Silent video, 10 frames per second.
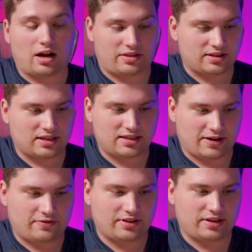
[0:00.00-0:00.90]
I think they
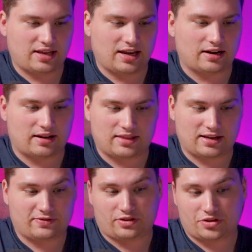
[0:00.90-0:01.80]
definitely can. I
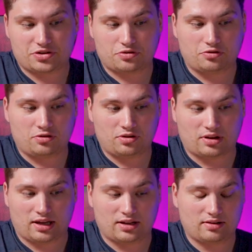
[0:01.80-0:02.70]
think if it looks cool,
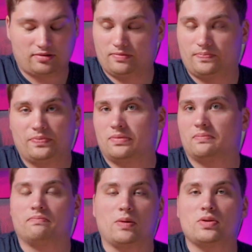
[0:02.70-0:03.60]
like
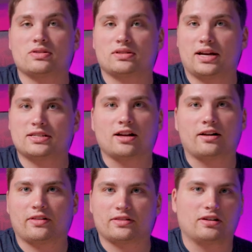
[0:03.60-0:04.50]
maybe there's lights
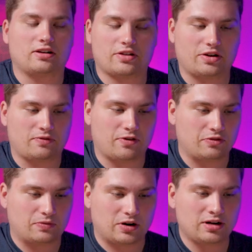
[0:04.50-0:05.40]
on it like the Nothing
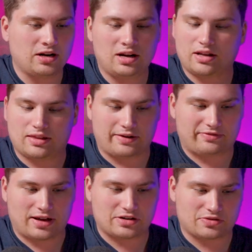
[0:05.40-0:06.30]
Phone 1 that
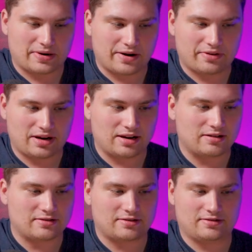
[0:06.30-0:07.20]
flash around
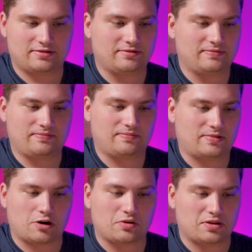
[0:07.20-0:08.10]
and
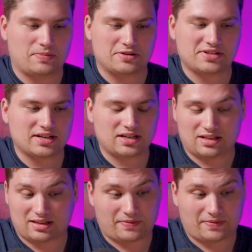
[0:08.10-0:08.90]
go to the music,